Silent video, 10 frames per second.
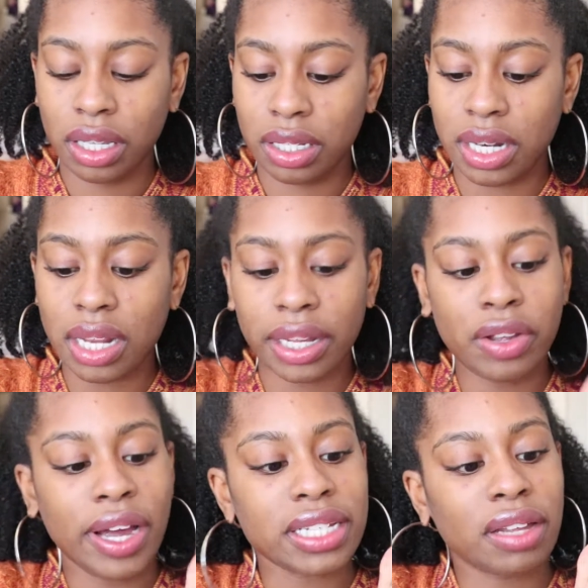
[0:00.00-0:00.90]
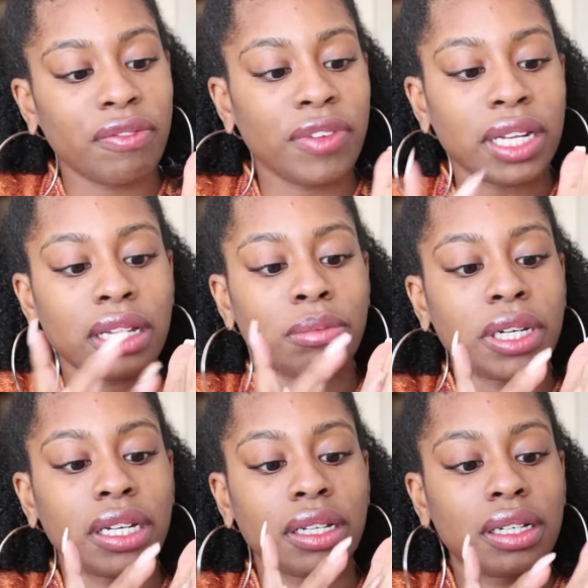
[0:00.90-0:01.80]
it's not like you guys can feel it,
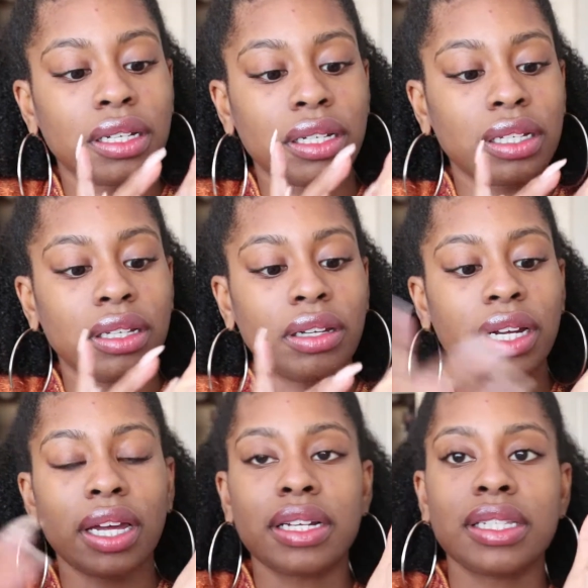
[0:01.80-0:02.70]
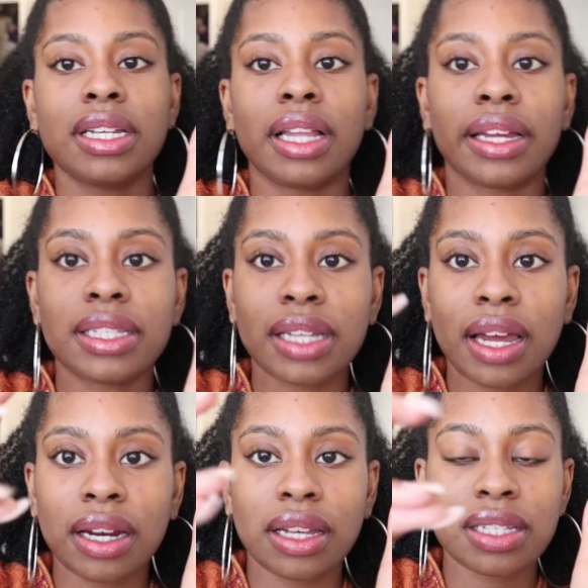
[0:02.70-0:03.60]
but you can kind of see like it's
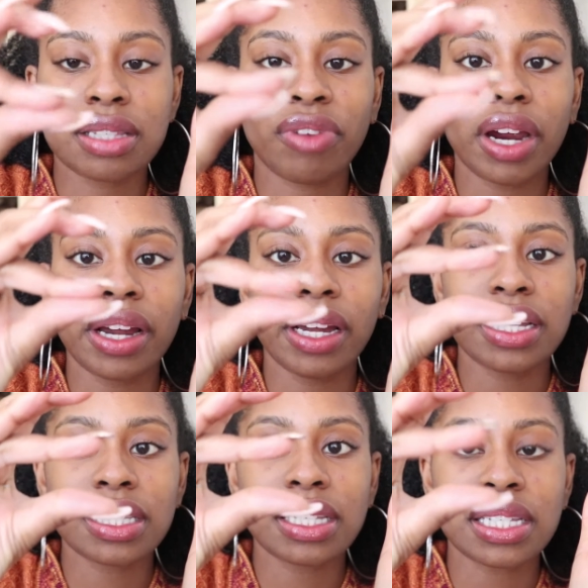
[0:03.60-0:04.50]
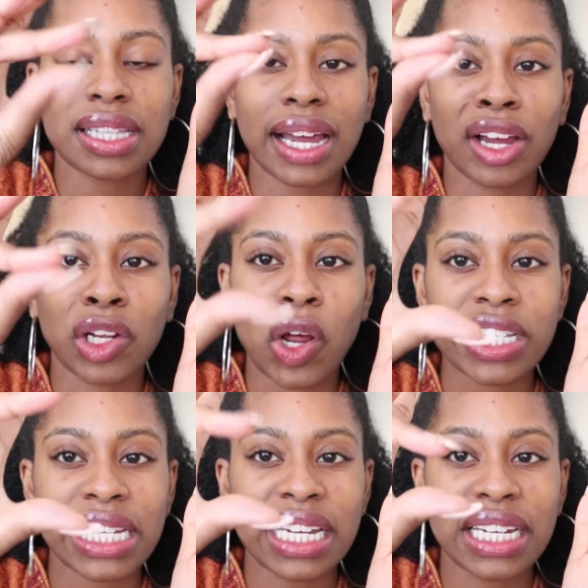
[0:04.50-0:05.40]
like
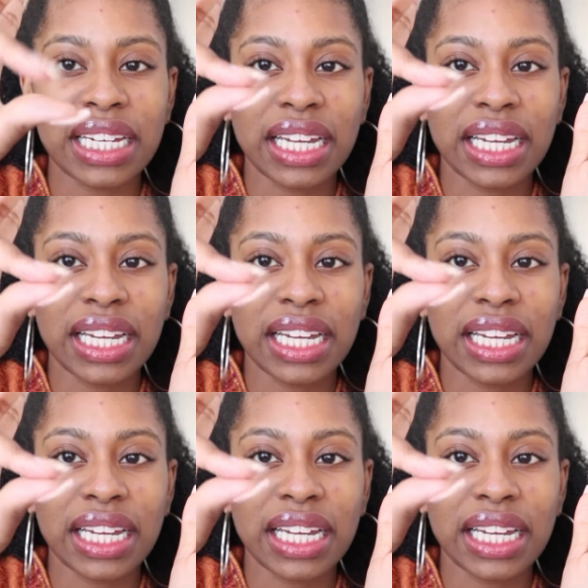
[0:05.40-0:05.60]
glossy.